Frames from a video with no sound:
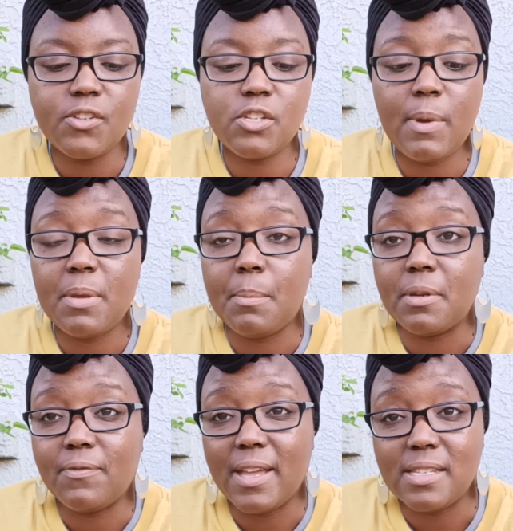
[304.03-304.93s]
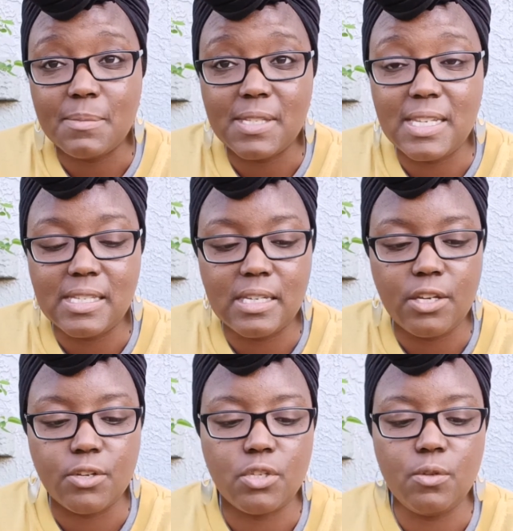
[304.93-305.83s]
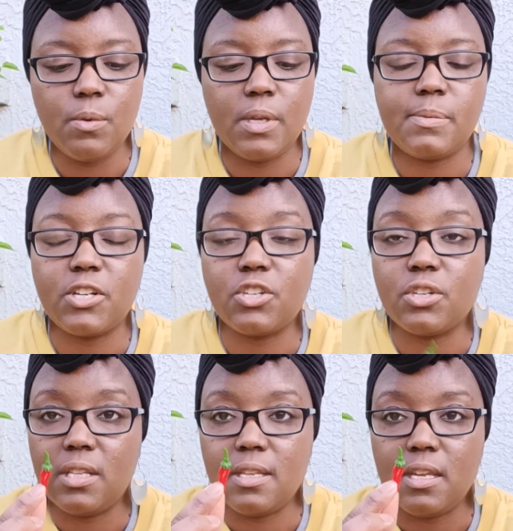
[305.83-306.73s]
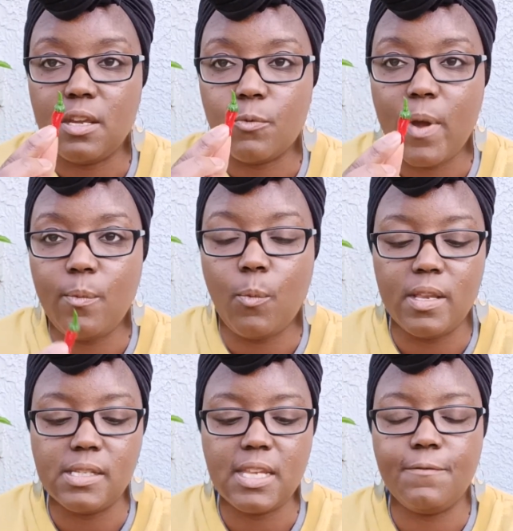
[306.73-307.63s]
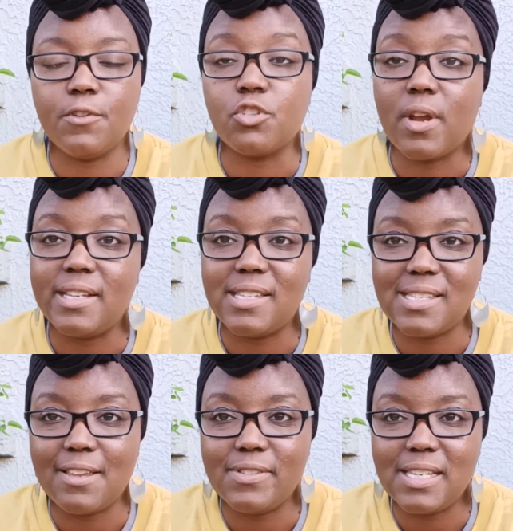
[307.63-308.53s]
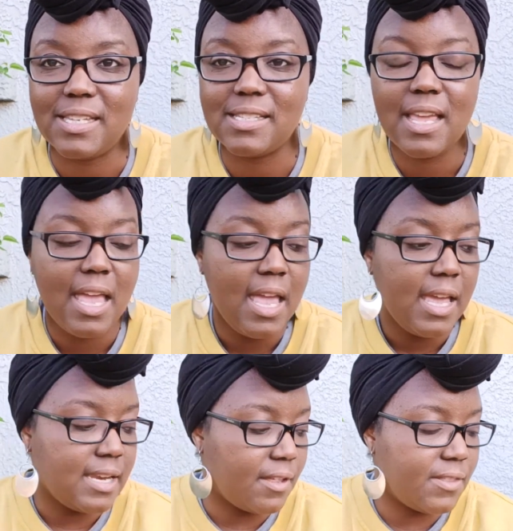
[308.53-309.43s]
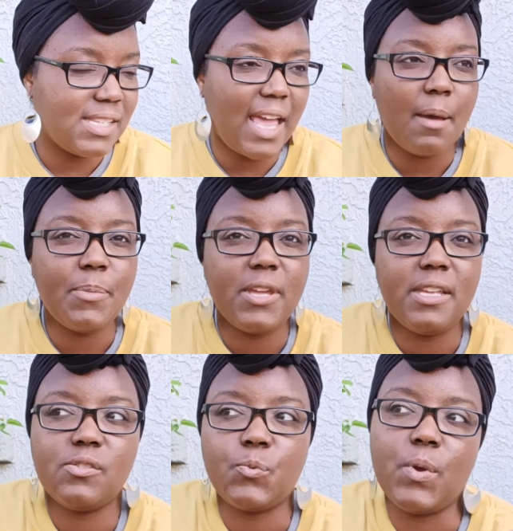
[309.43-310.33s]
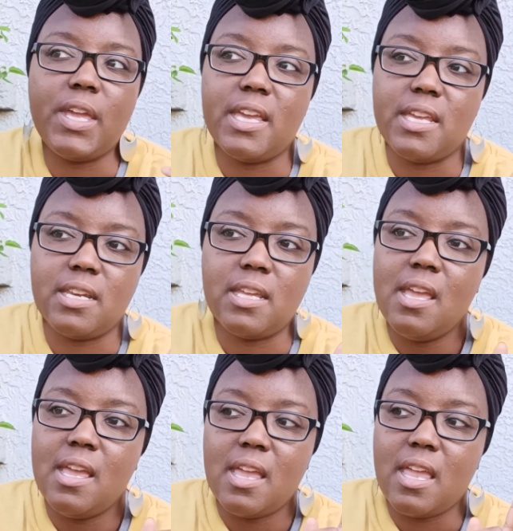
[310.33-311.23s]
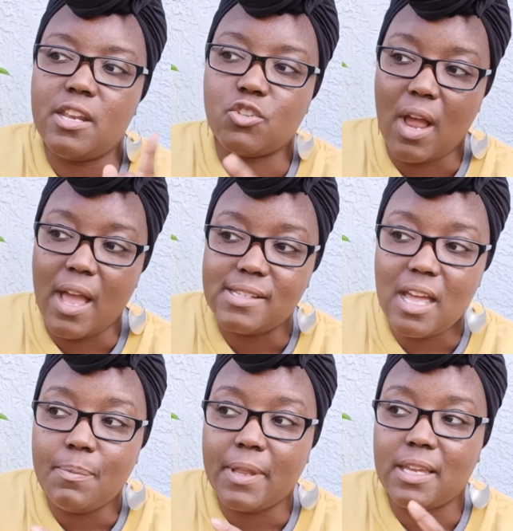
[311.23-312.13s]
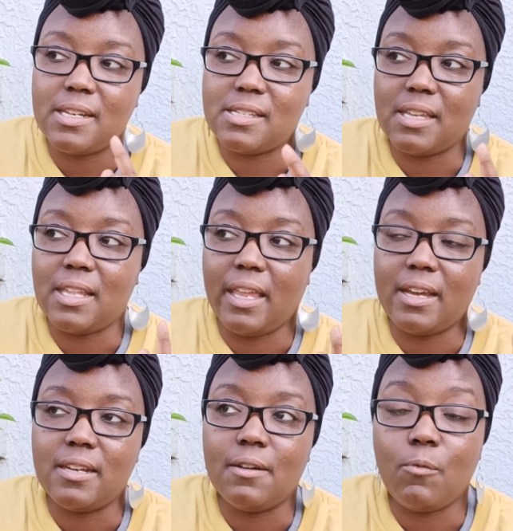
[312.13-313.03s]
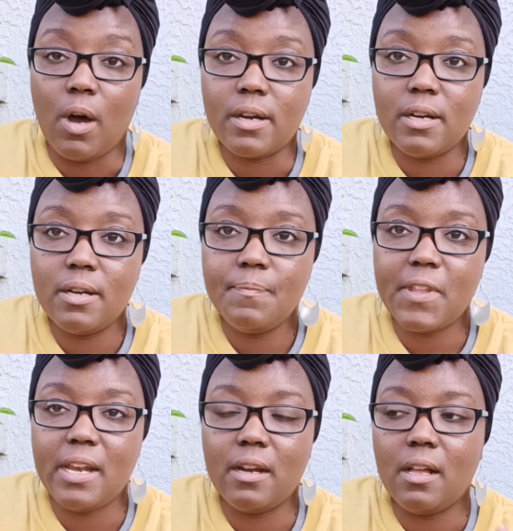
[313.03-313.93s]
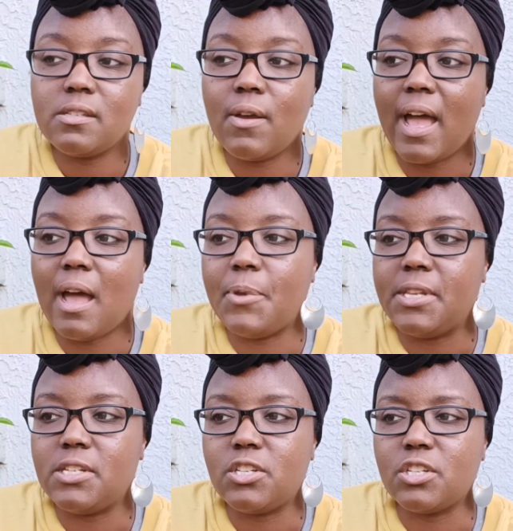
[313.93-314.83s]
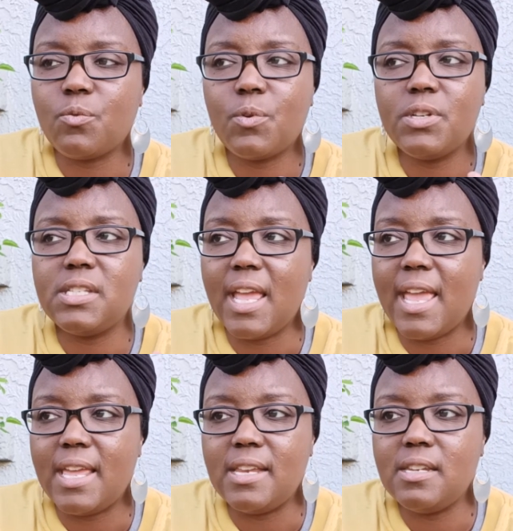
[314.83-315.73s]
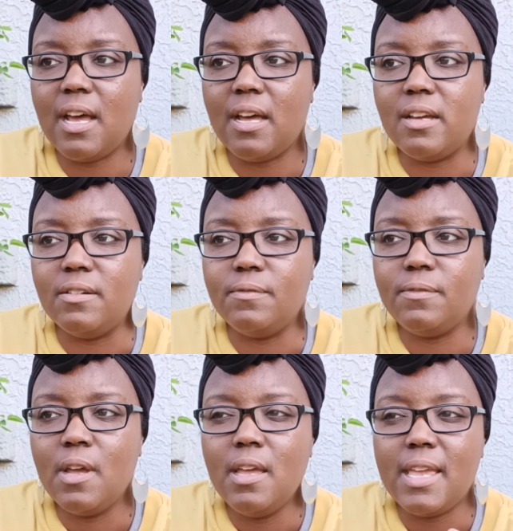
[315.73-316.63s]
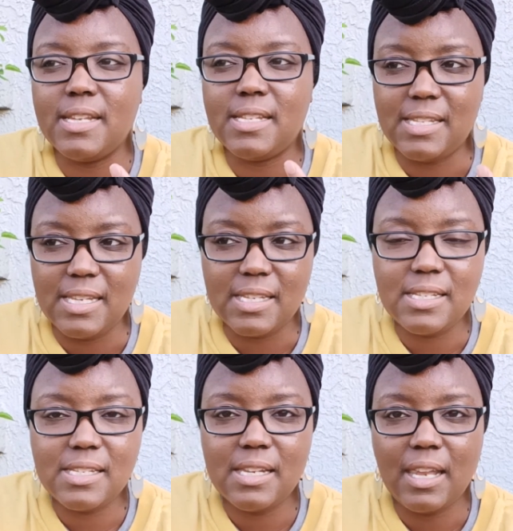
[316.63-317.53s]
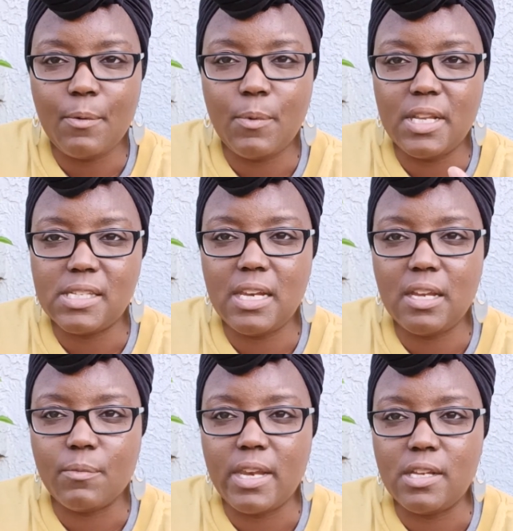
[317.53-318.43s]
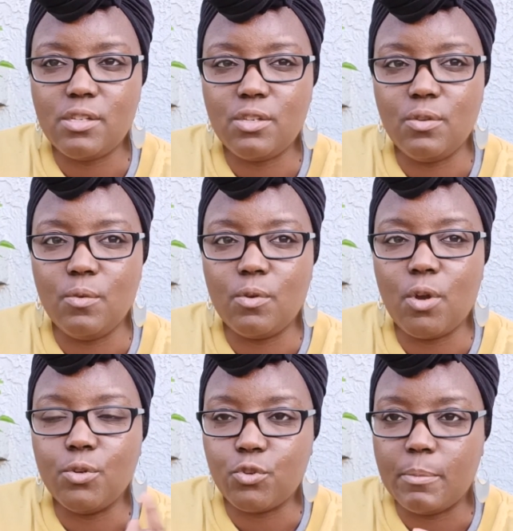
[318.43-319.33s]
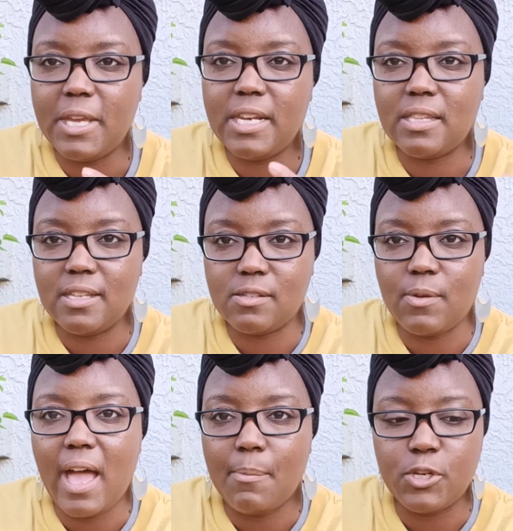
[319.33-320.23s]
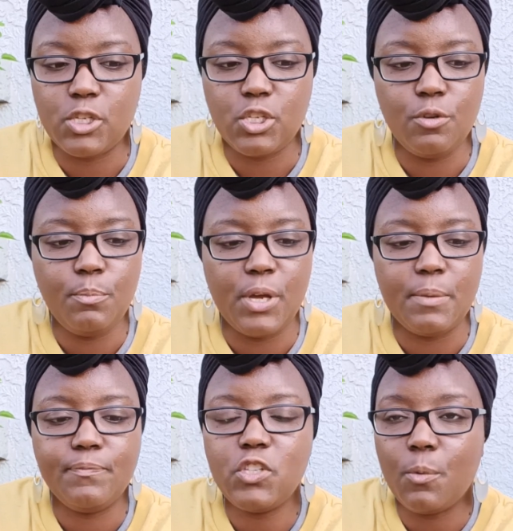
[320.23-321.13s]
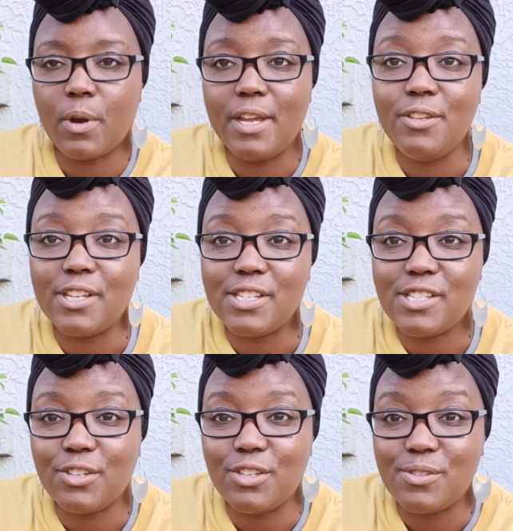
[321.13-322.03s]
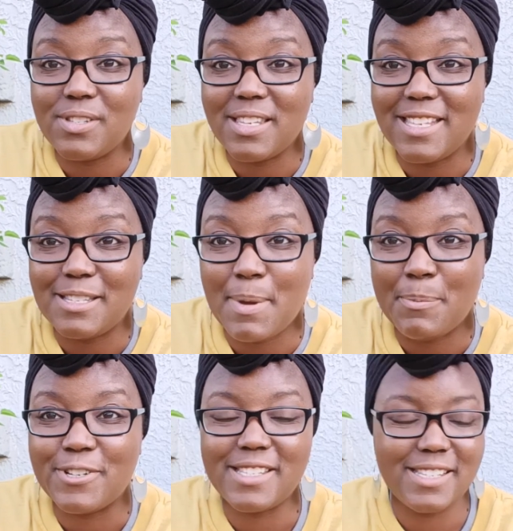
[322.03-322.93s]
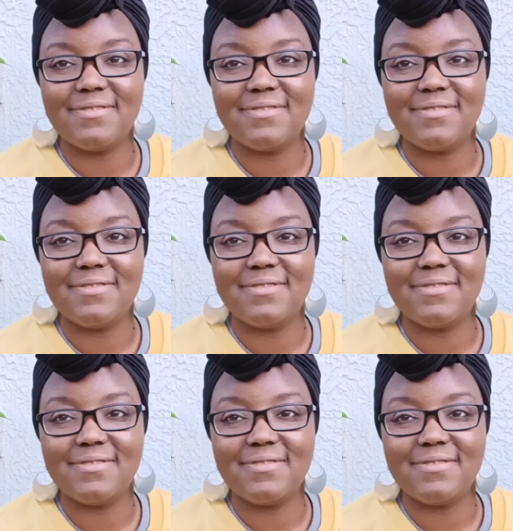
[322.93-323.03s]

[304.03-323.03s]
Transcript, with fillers: might be able to find some seeds in here too, especially the red ones if you're trying to save seeds. Now this happens when it dries up, like it doesn't get like enough water, and it also happens just towards the end of its season, like when it's getting ready to go dormant. This will happen too, but don't worry, you can still use these peppers.